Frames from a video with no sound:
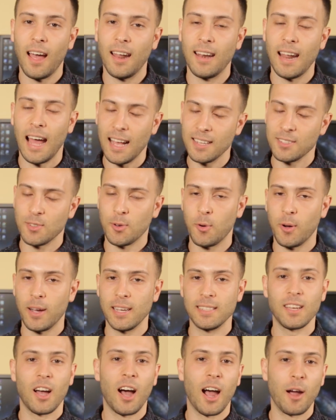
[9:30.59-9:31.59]
And as
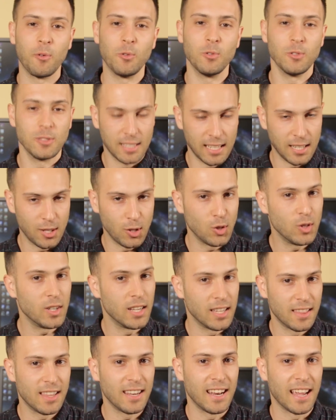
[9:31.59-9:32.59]
always, I will see you
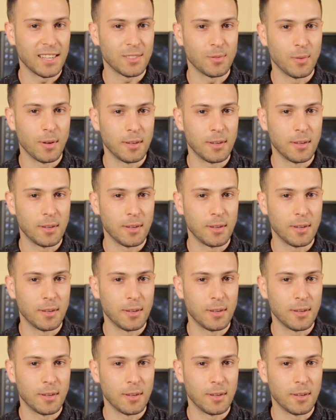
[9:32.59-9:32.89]
in the next